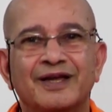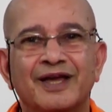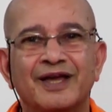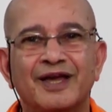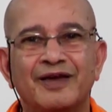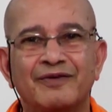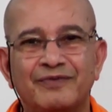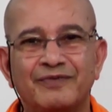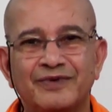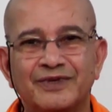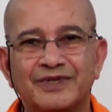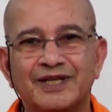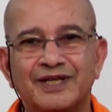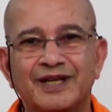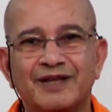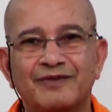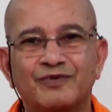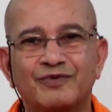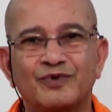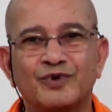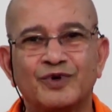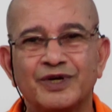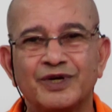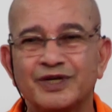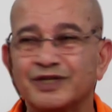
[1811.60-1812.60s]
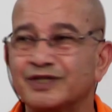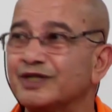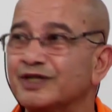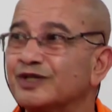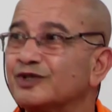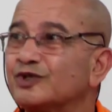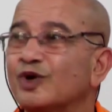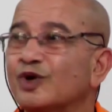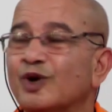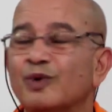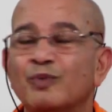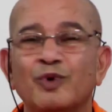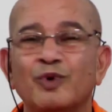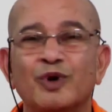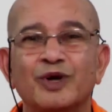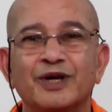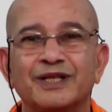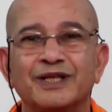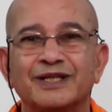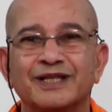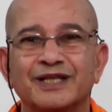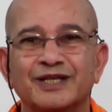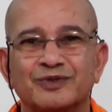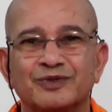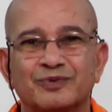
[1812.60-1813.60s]
If within a few years he is no more
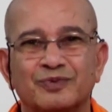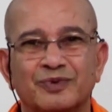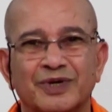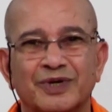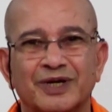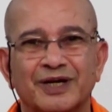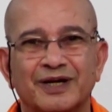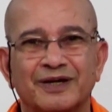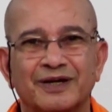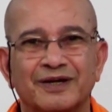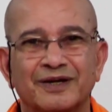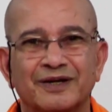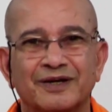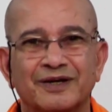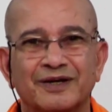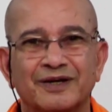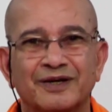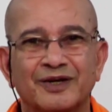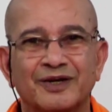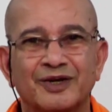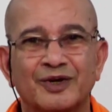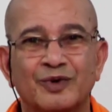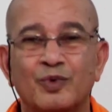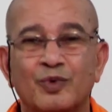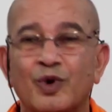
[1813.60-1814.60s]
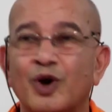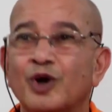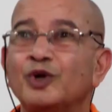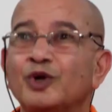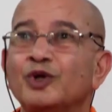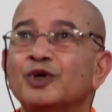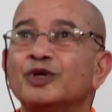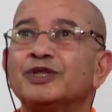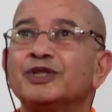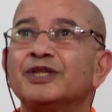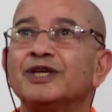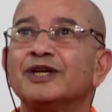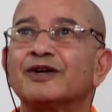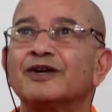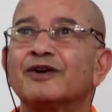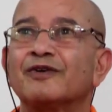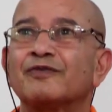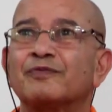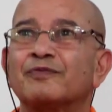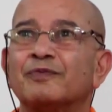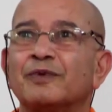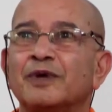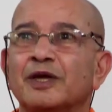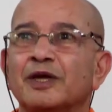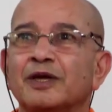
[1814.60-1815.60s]
in this world, what do you think
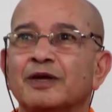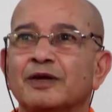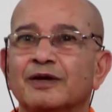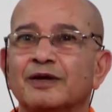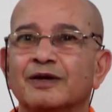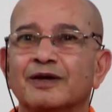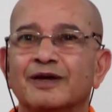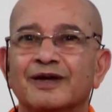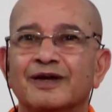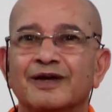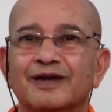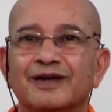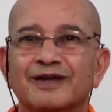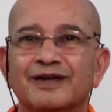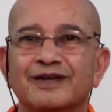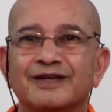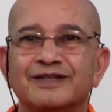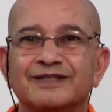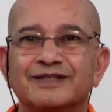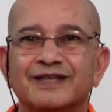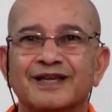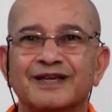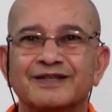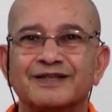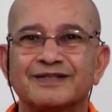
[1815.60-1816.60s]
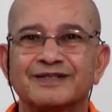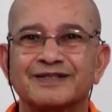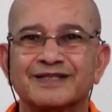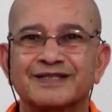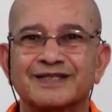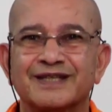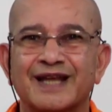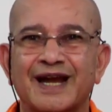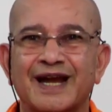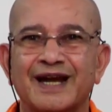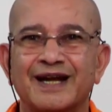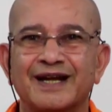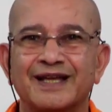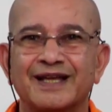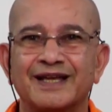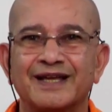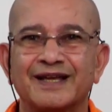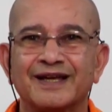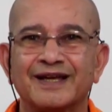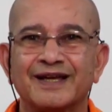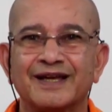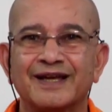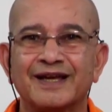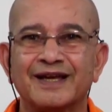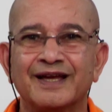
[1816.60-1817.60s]
of me? He says, standing,
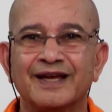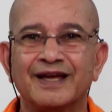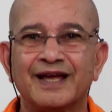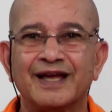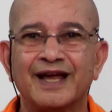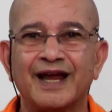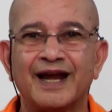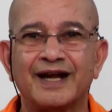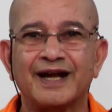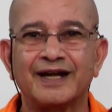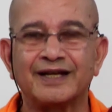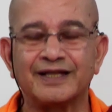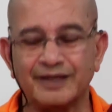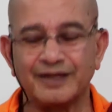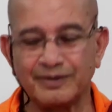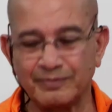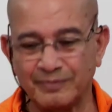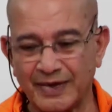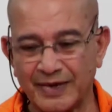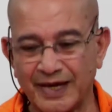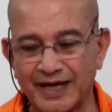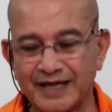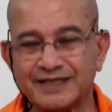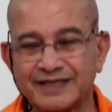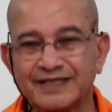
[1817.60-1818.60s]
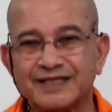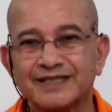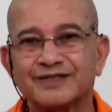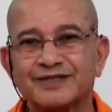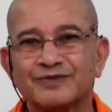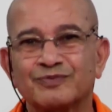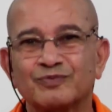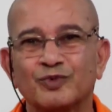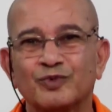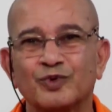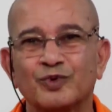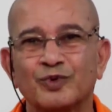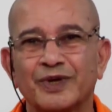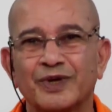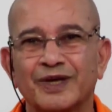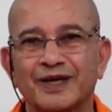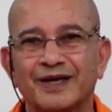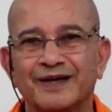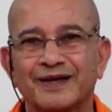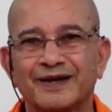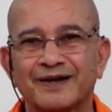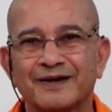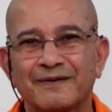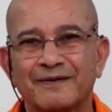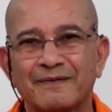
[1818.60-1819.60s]
and the base is moving
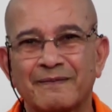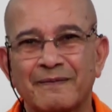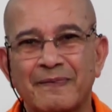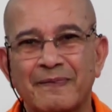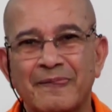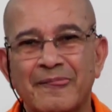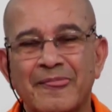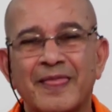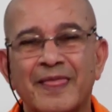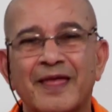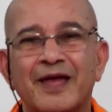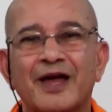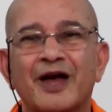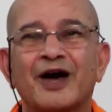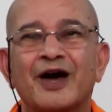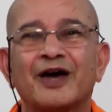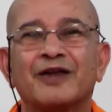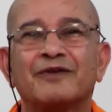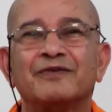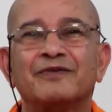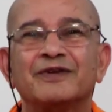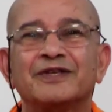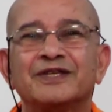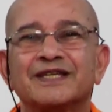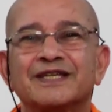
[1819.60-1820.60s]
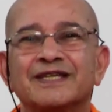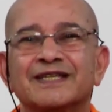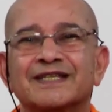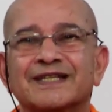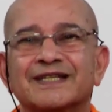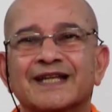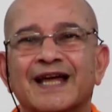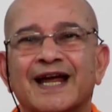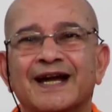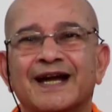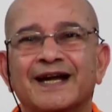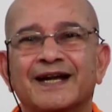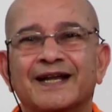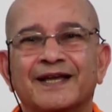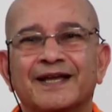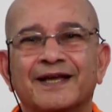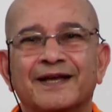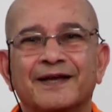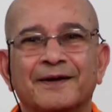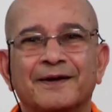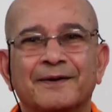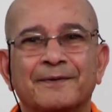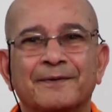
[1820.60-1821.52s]
on which he is standing.